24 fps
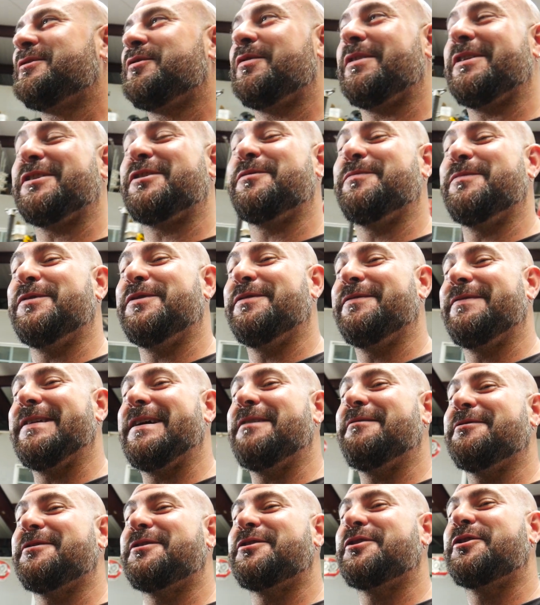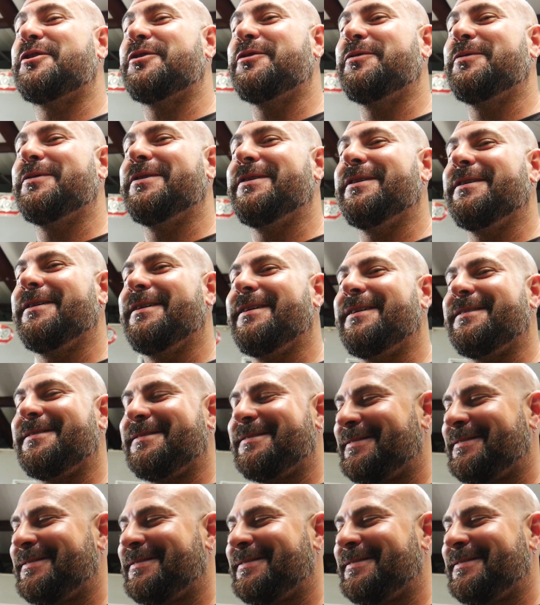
questionable if that was true or not.